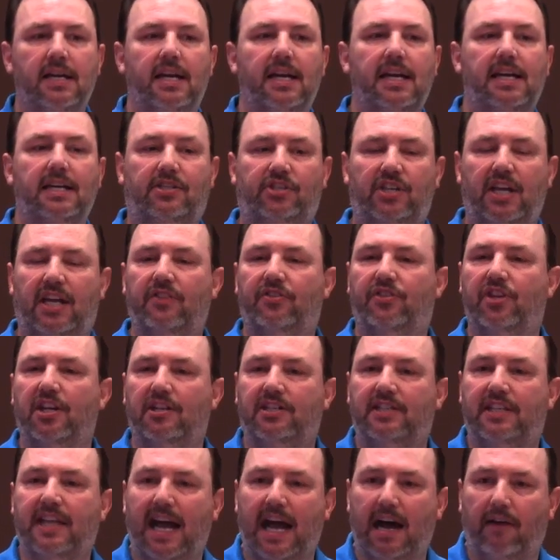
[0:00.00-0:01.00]
He said, The
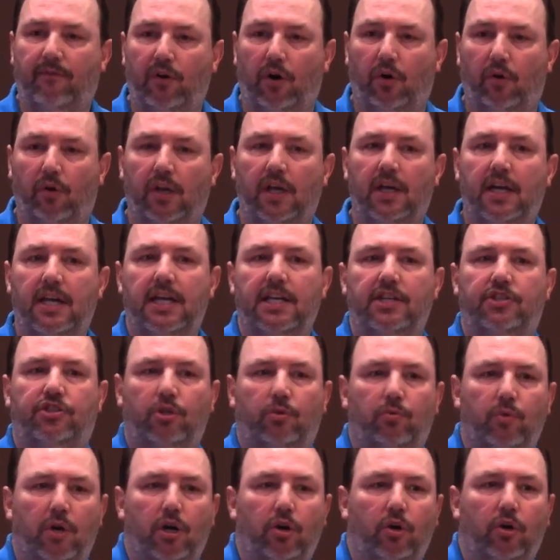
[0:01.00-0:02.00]
devil is
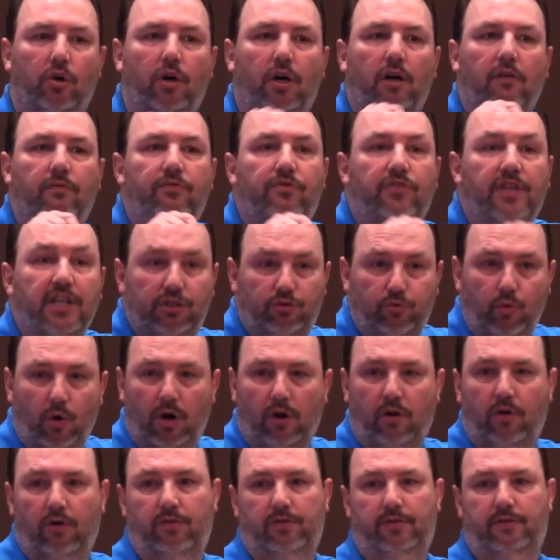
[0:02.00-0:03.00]
the ruler of this
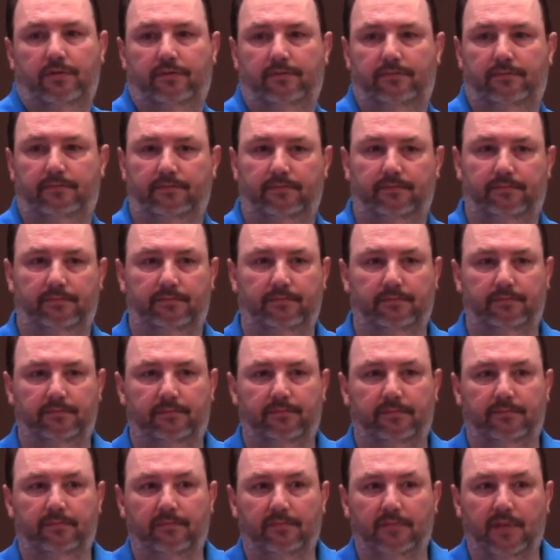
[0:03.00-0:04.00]
world.
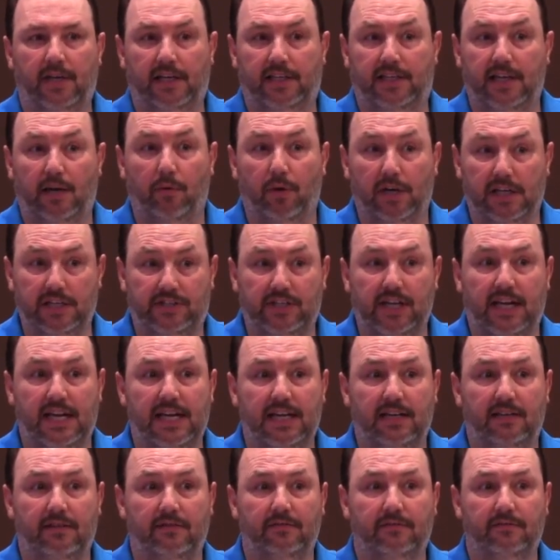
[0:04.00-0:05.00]
Ain't that what he
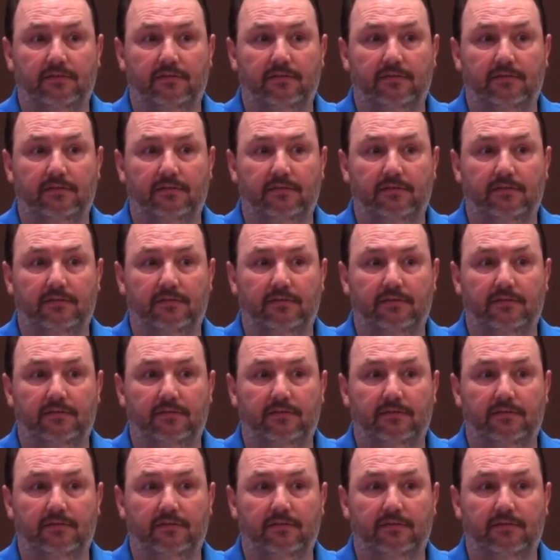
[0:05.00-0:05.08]
said?